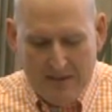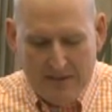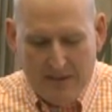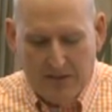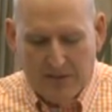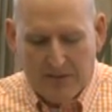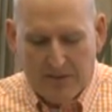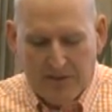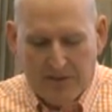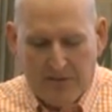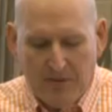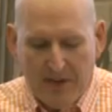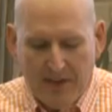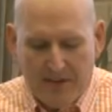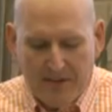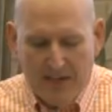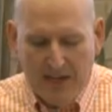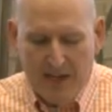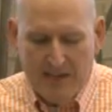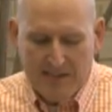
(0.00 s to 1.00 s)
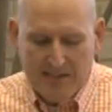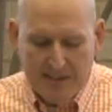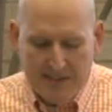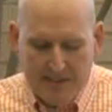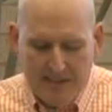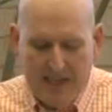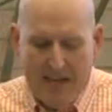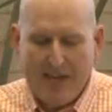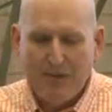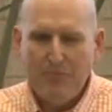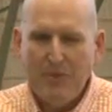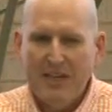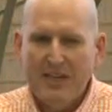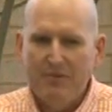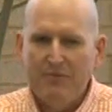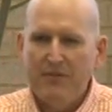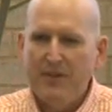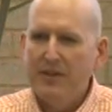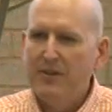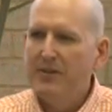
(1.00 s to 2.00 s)
They're under threat of constant attack by
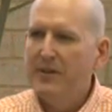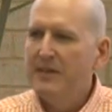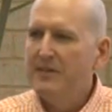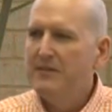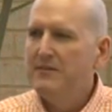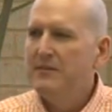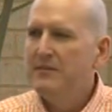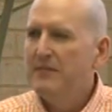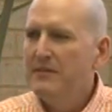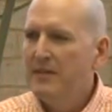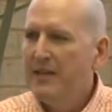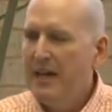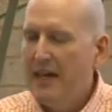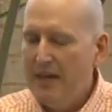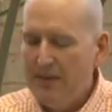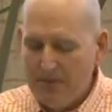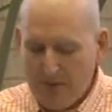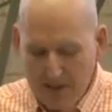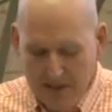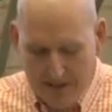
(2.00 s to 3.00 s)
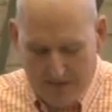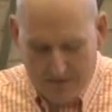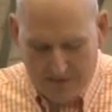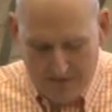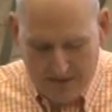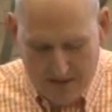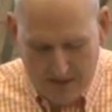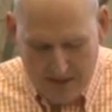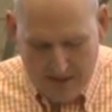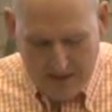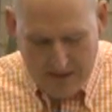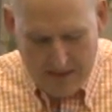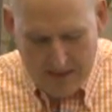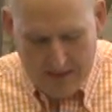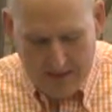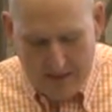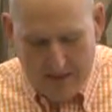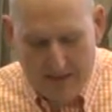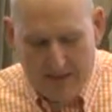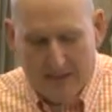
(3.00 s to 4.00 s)
Confederate cavalry.
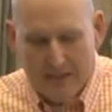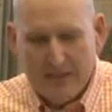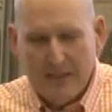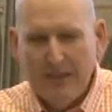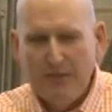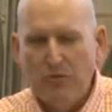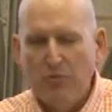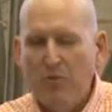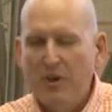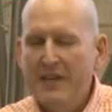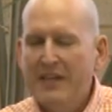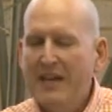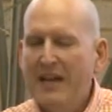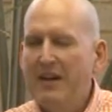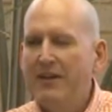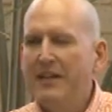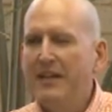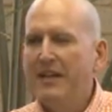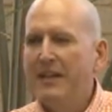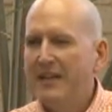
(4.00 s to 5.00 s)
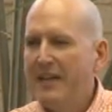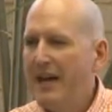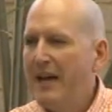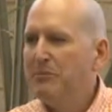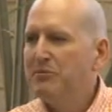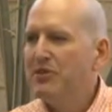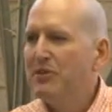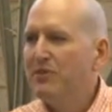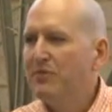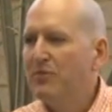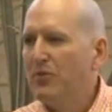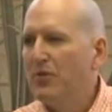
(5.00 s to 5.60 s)
Even one county got captured